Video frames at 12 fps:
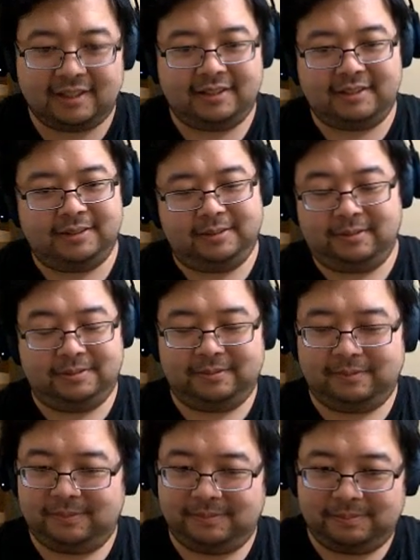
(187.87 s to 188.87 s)
Oof.
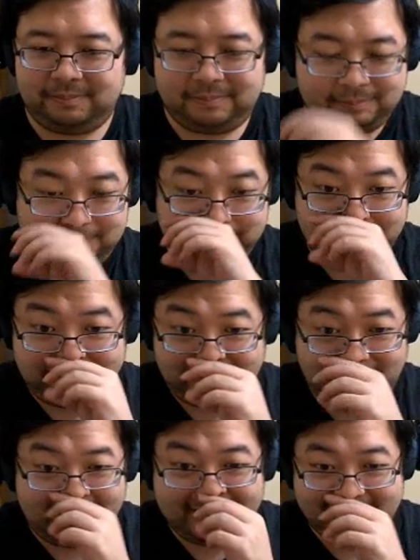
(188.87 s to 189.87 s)

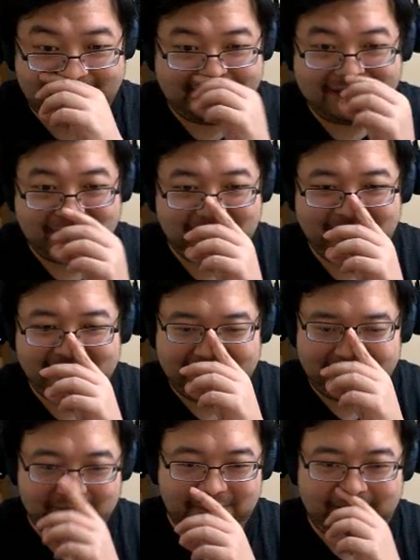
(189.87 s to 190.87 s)
Lost that Japanese there
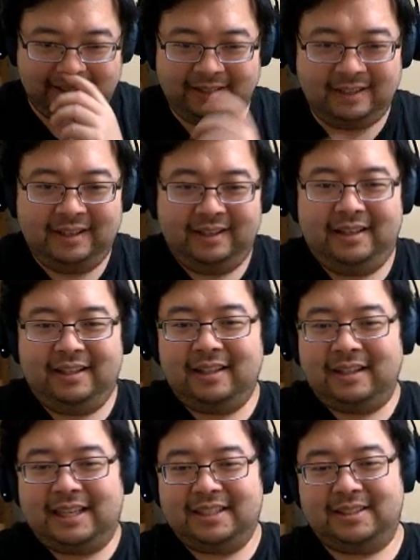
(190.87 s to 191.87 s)
for a minute. And then
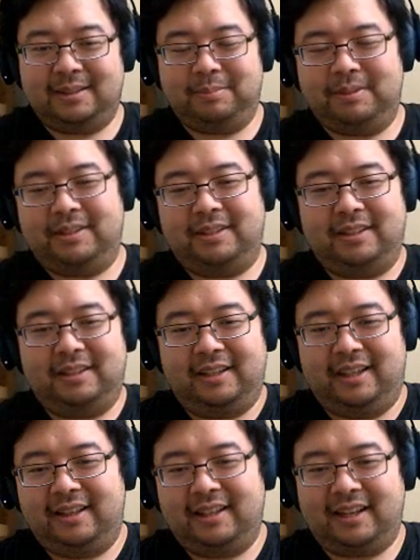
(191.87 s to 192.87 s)
last up
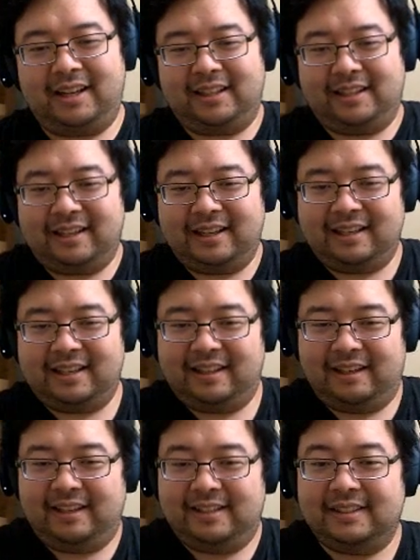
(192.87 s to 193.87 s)
in the katakana
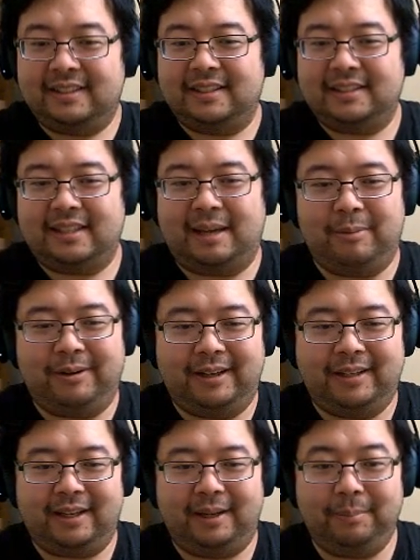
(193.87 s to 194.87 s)
there is the samurai
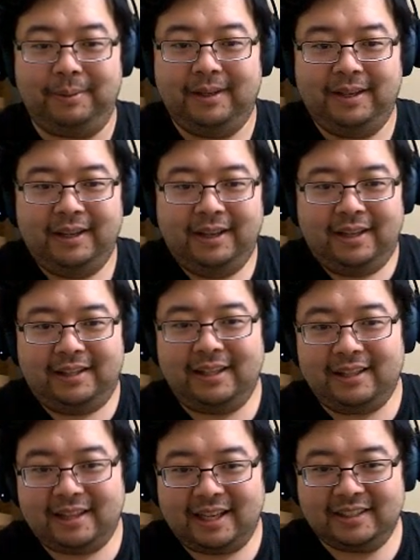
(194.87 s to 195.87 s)
type. And
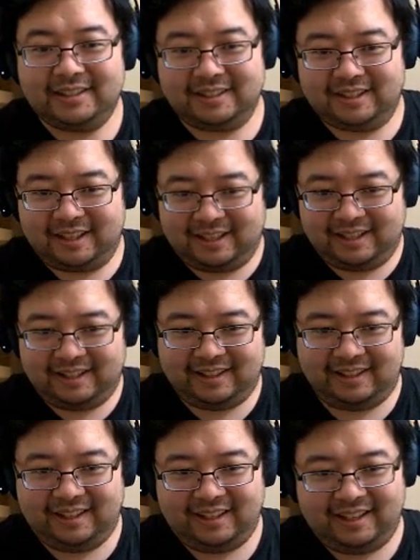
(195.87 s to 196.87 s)
then next are kind of
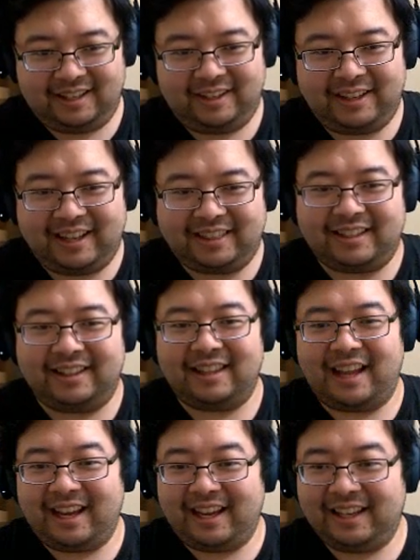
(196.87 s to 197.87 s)
the you got the
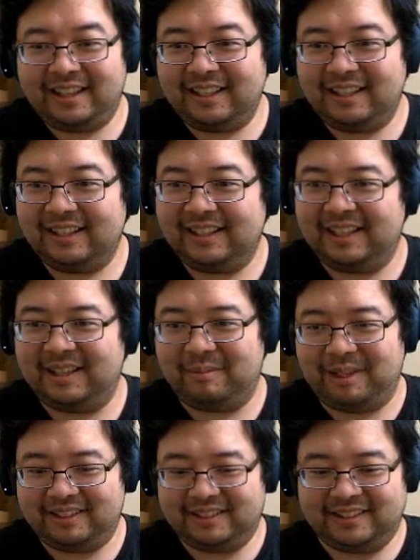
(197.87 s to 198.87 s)
line
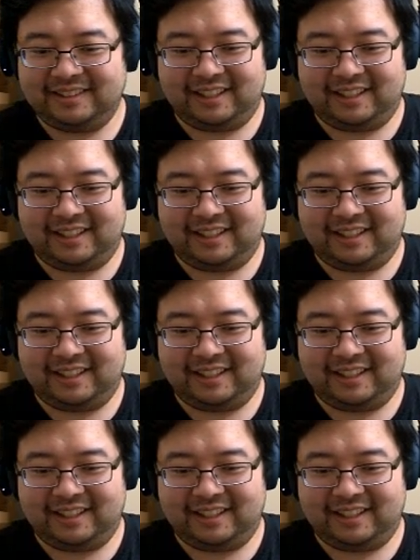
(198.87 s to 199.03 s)
monsters.